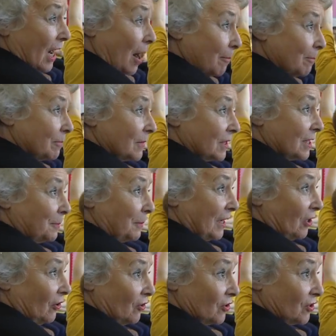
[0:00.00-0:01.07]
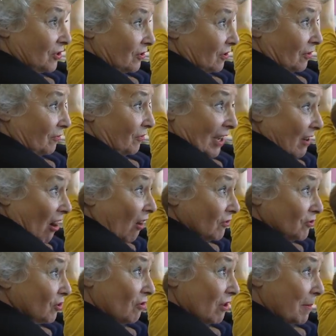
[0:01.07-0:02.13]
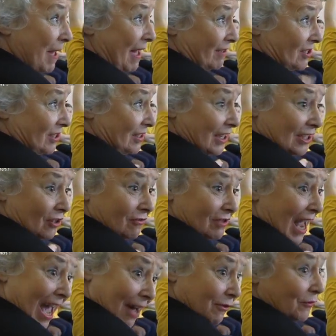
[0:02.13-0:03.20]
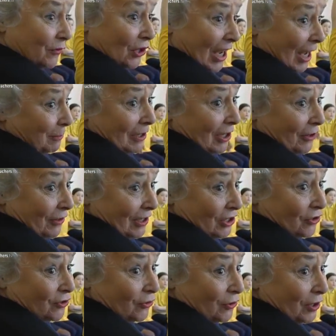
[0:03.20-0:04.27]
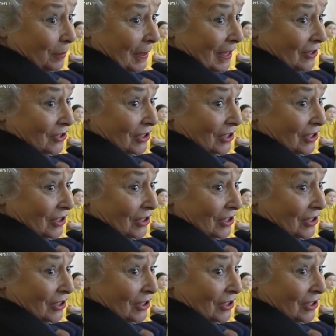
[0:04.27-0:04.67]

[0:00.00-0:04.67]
comes because they can't talk about it. They don't have a vocabulary to talk about.